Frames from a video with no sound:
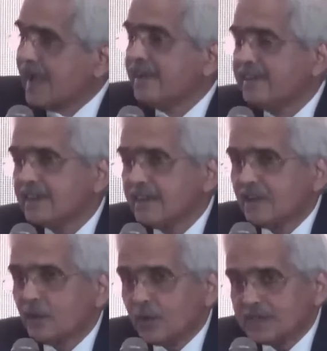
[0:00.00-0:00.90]
And
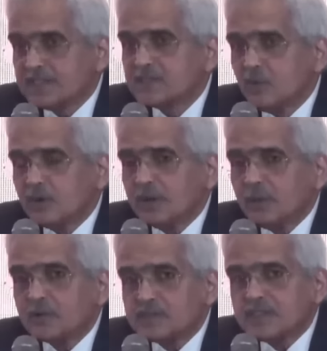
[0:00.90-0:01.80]
what is more
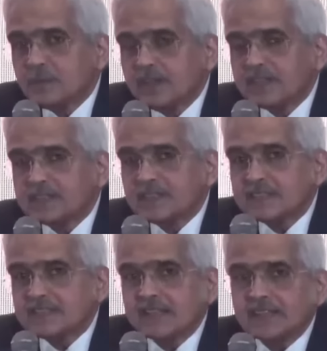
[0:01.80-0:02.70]
about CBDC
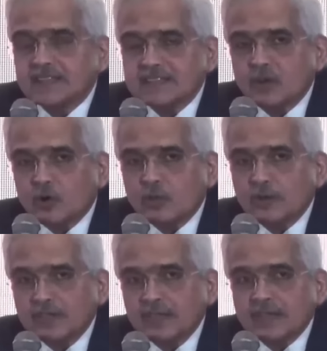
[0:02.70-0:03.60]
is that there is an
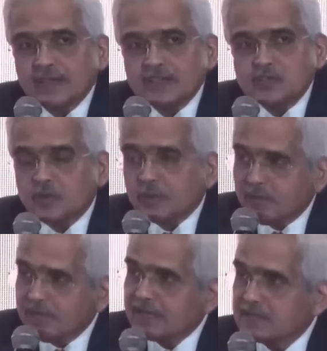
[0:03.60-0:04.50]
automatic
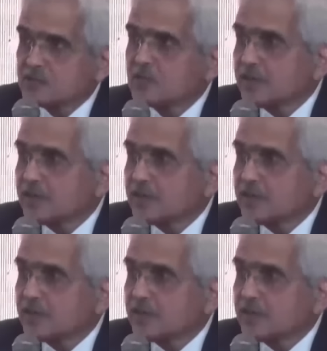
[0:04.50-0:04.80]
sweep in and